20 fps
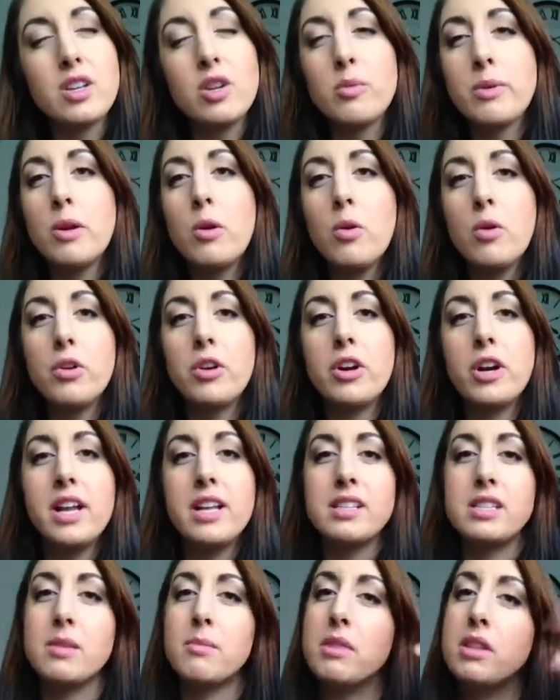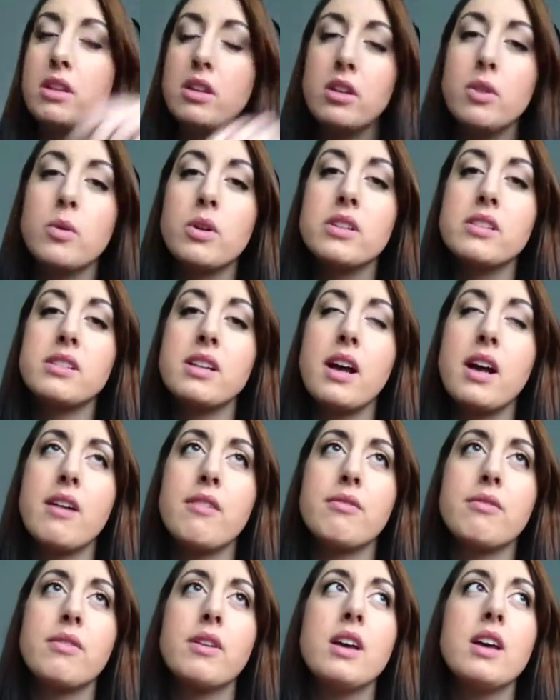little bit older, and some of the newer
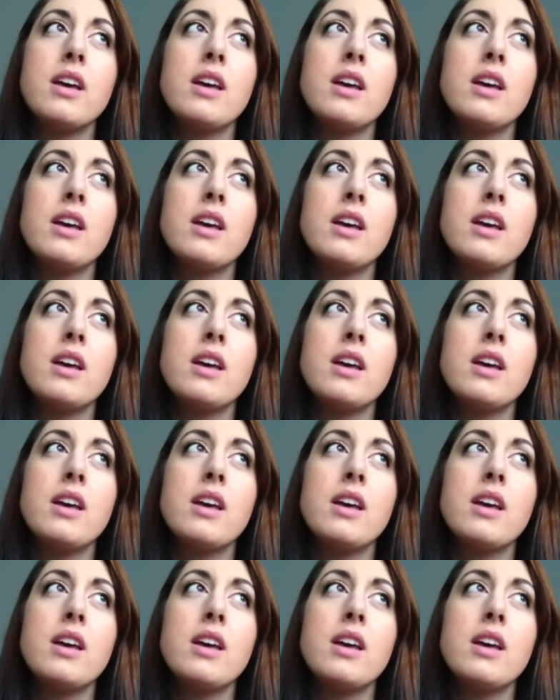stuff,